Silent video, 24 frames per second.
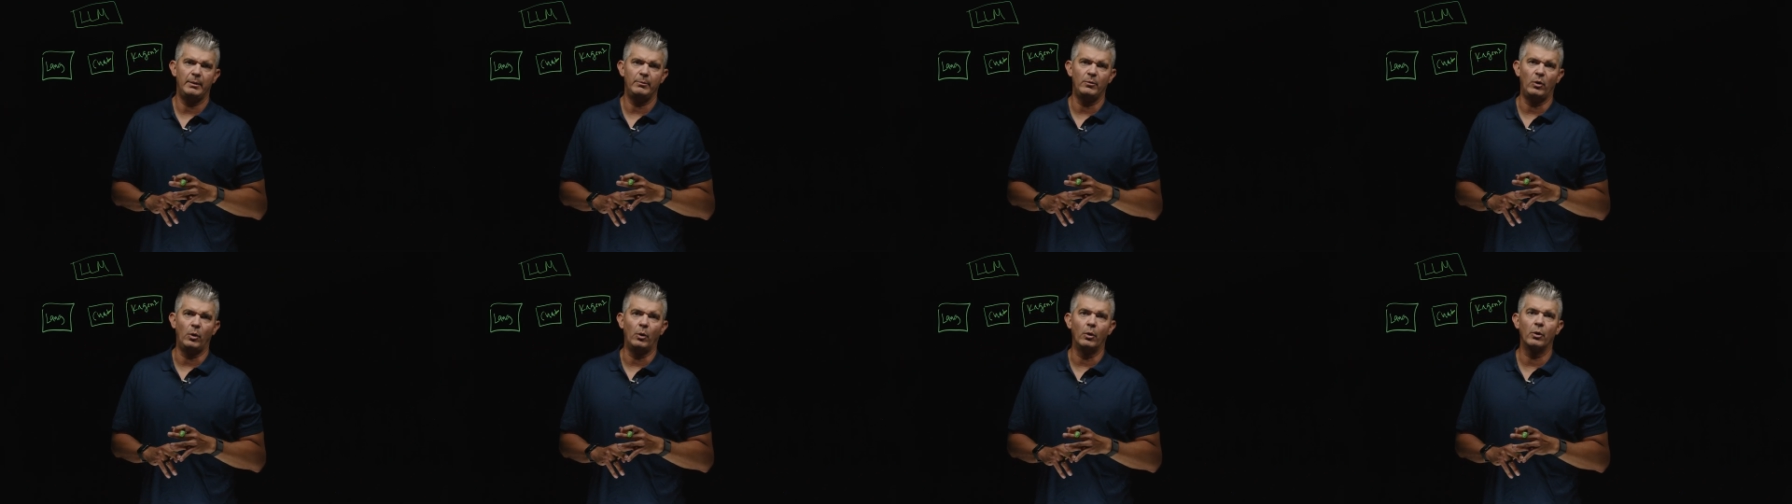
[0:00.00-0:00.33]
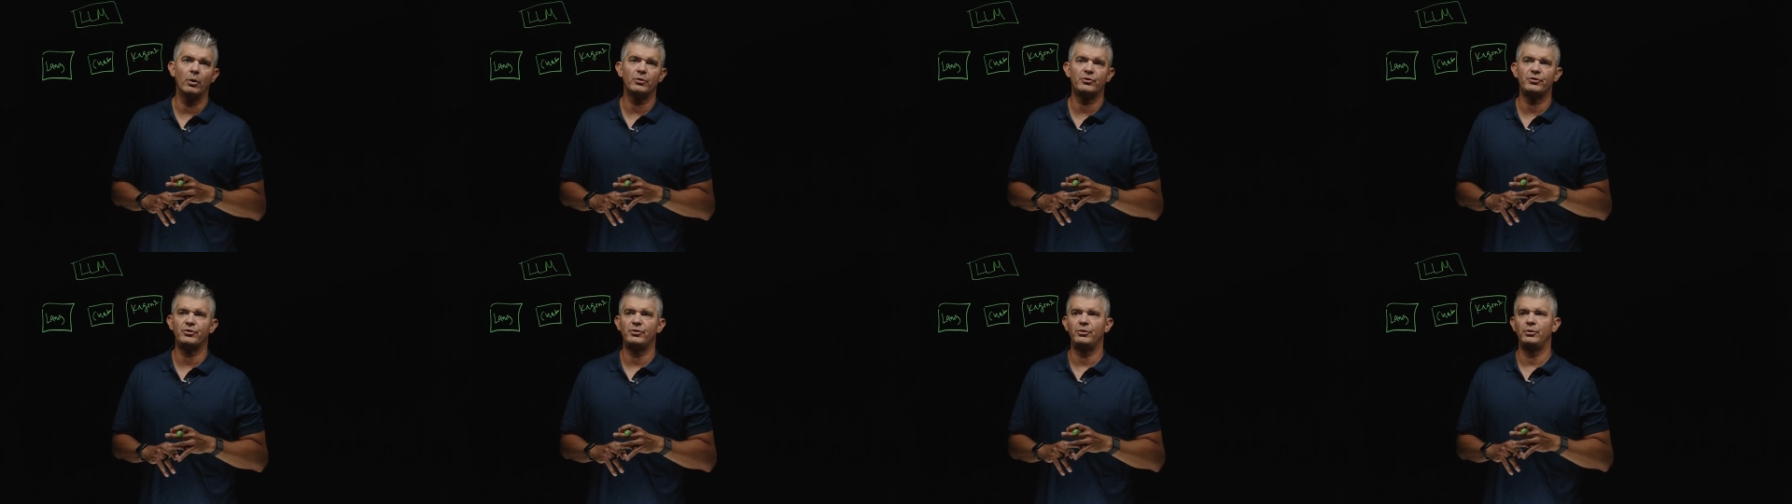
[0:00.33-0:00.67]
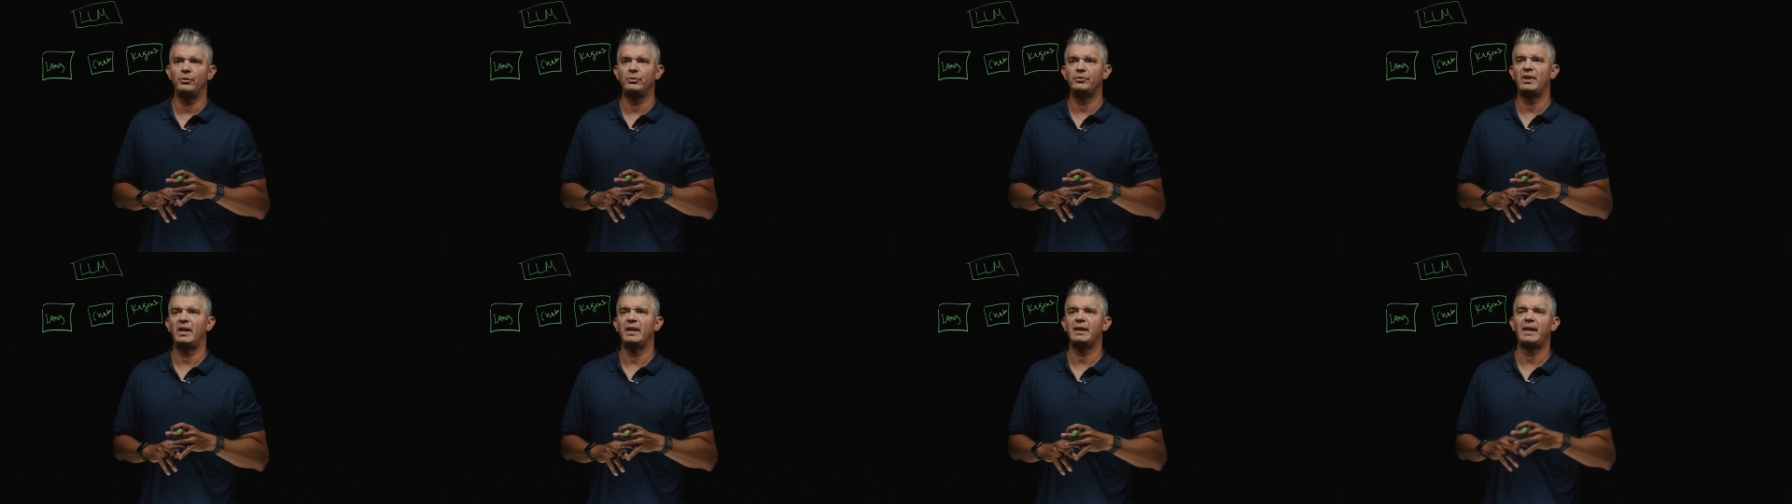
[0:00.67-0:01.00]
or
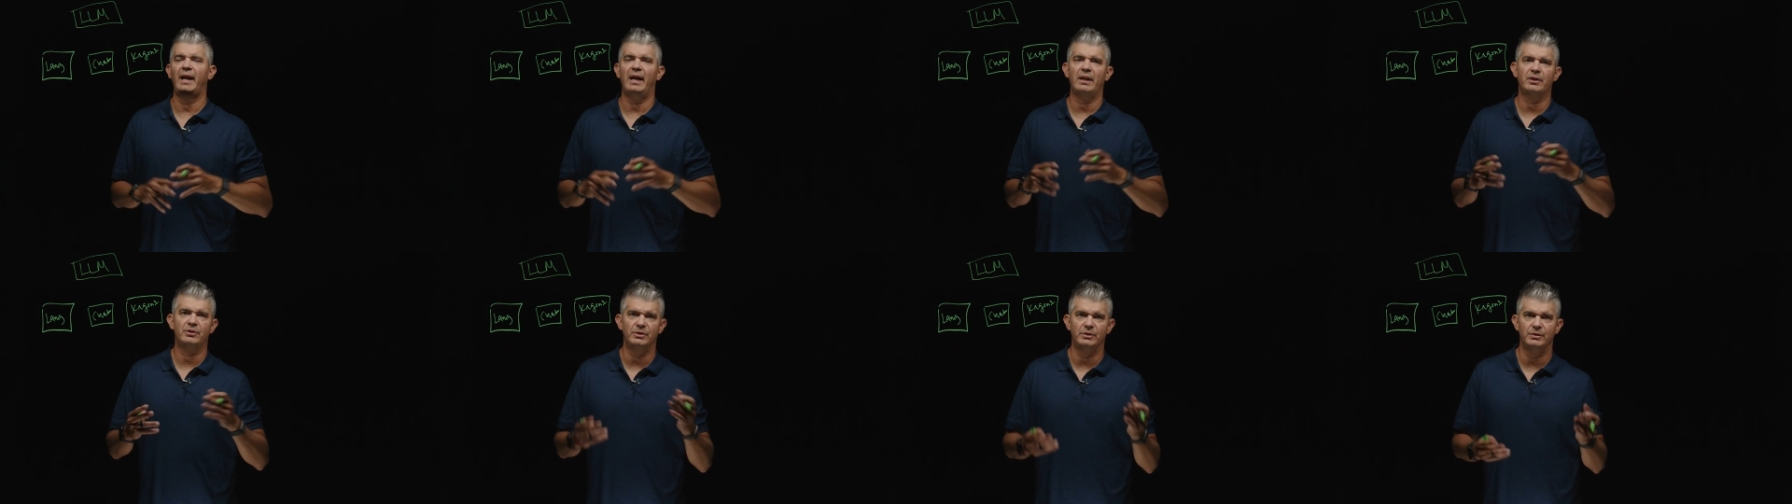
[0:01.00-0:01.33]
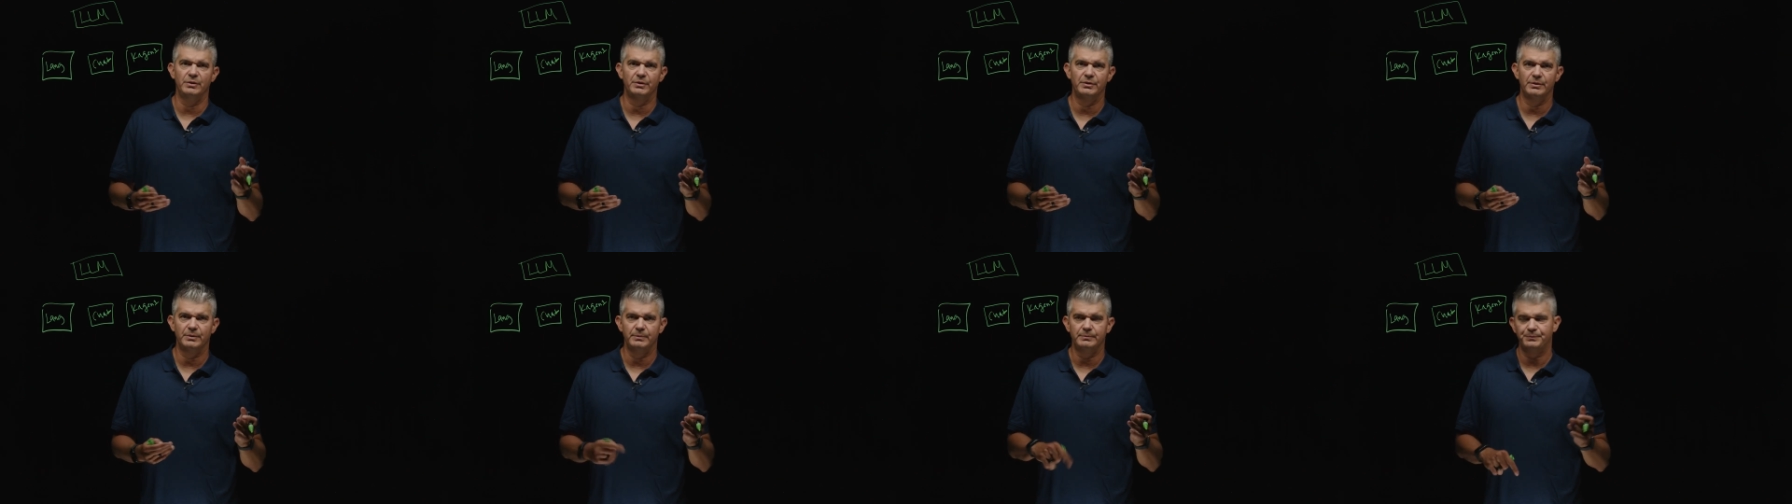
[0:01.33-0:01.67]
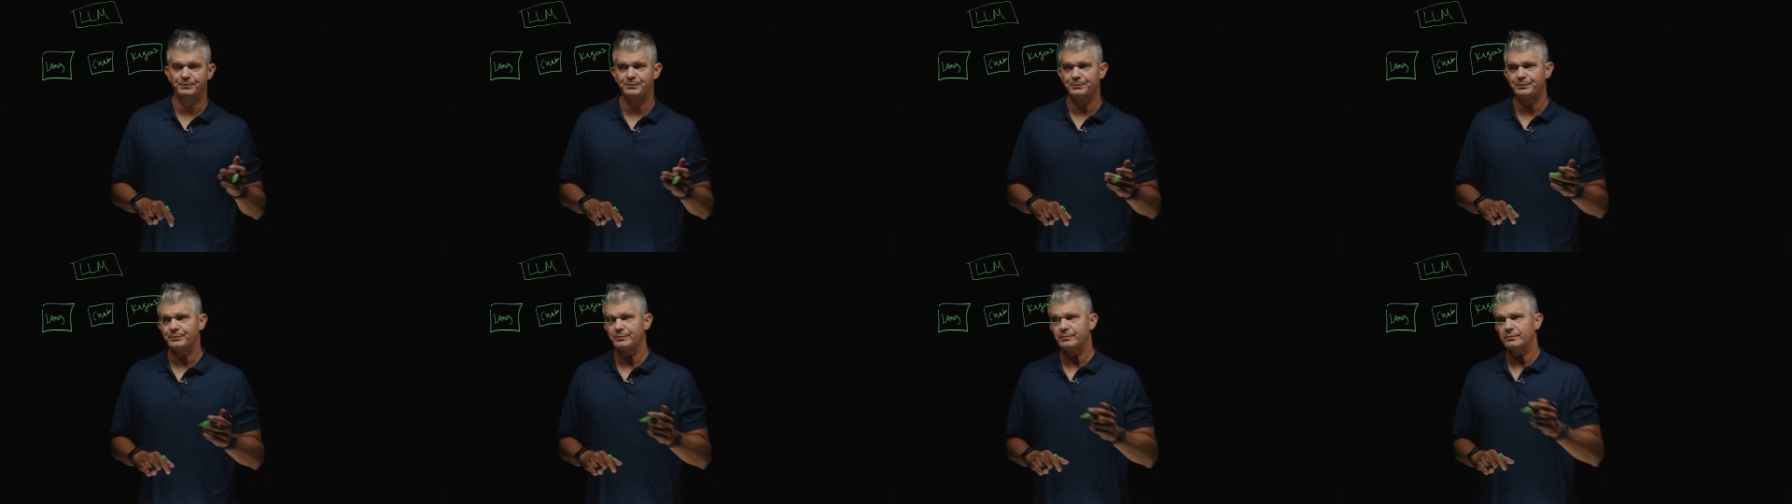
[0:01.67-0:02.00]
to take actions,
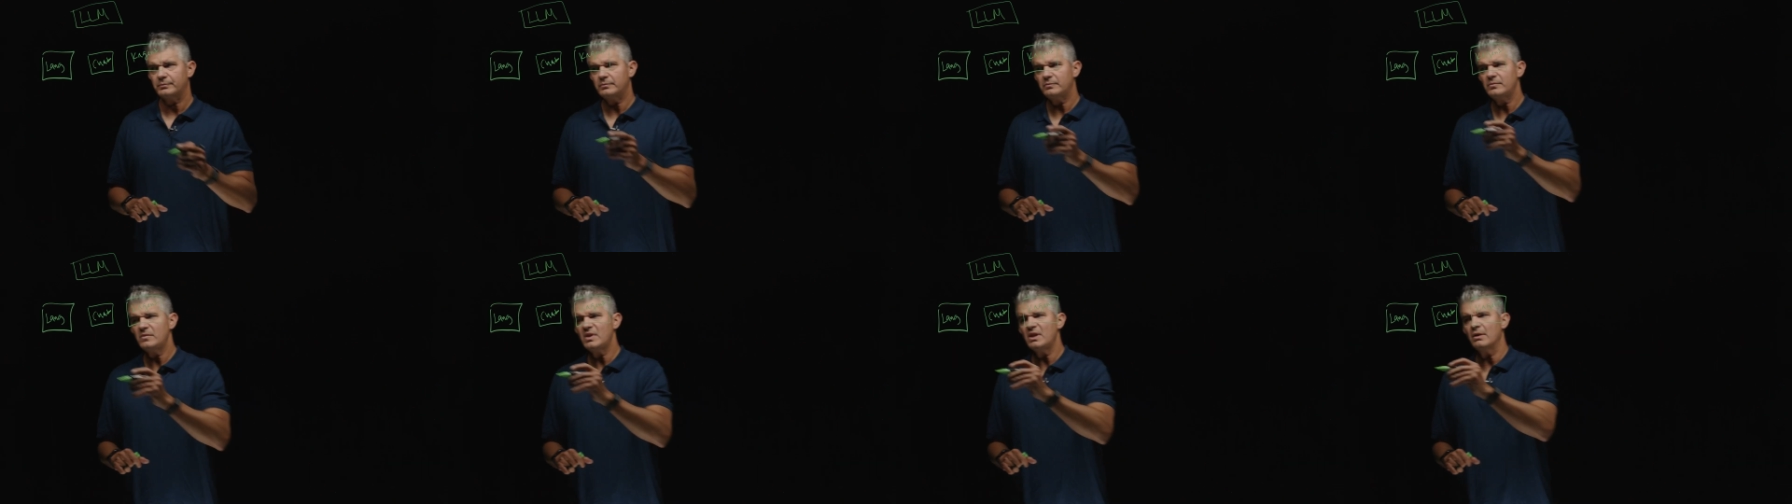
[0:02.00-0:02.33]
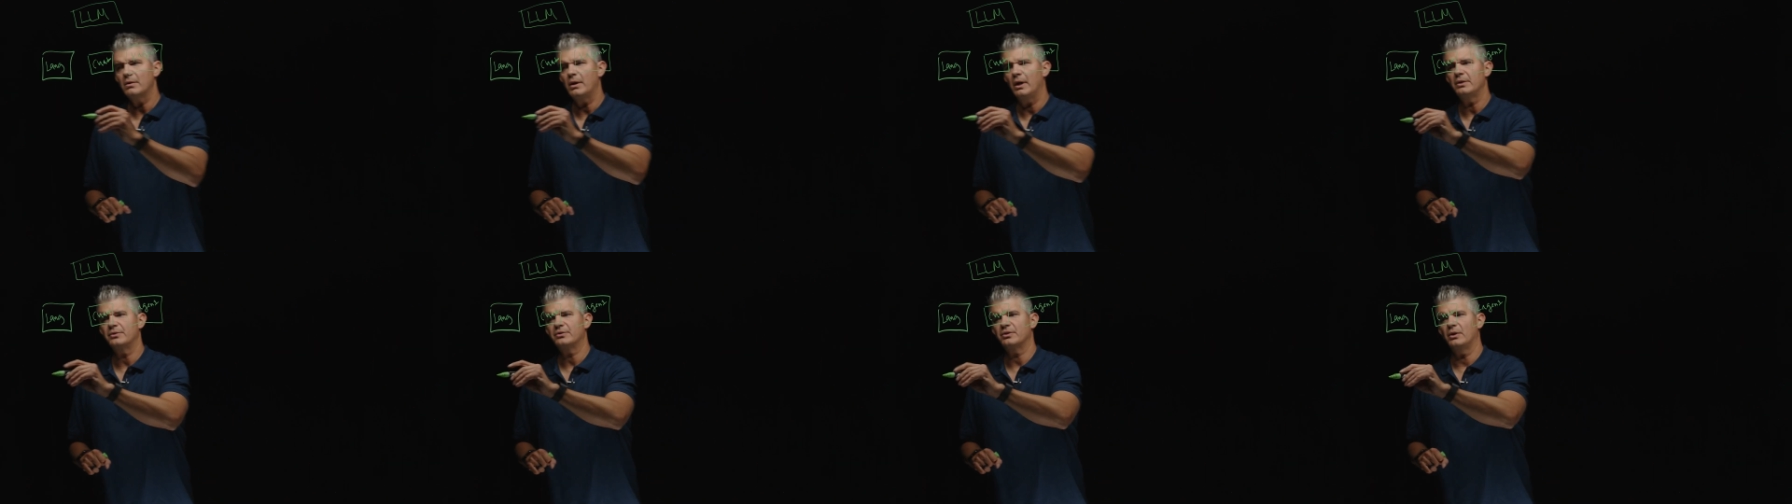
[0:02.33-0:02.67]
right?